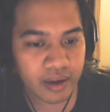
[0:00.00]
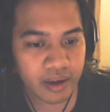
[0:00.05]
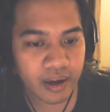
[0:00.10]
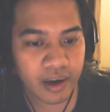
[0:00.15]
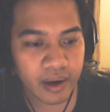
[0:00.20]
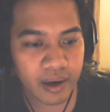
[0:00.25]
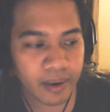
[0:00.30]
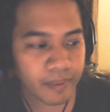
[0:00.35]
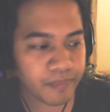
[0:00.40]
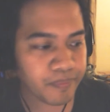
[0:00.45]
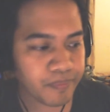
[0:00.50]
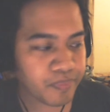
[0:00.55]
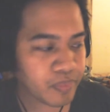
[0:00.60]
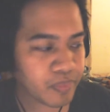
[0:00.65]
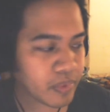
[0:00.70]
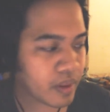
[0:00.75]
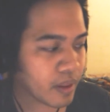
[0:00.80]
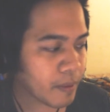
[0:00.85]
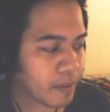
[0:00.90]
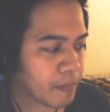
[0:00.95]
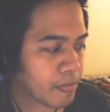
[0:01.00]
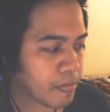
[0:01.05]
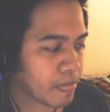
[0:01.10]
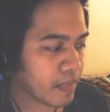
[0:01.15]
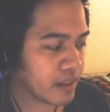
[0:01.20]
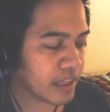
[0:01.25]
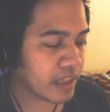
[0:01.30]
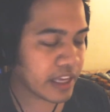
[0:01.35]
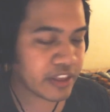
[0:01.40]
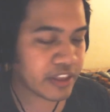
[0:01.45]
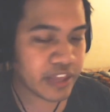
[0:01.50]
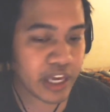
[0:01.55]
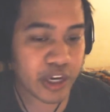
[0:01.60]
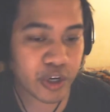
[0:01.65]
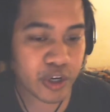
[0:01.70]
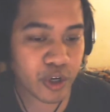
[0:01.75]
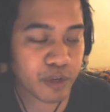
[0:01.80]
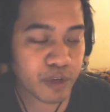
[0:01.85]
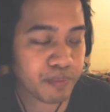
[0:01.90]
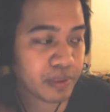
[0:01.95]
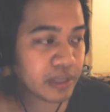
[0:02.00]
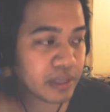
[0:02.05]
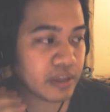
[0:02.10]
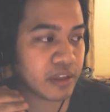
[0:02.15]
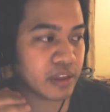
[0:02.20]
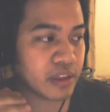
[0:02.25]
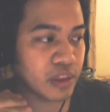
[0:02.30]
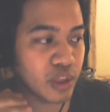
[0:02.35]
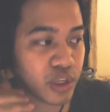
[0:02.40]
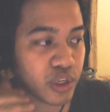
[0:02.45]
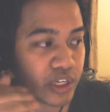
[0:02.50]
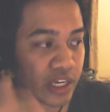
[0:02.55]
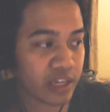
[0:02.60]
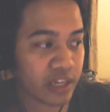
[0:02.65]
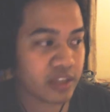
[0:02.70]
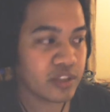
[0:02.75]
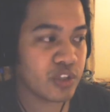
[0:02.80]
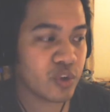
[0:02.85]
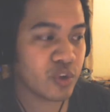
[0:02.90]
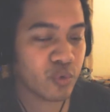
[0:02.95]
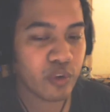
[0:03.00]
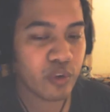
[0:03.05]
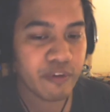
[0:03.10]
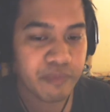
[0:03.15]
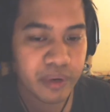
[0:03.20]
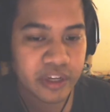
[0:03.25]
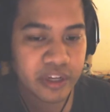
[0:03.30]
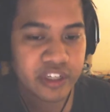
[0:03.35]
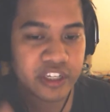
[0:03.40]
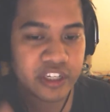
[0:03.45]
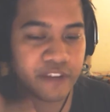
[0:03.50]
Like, they could be looking to whiff punish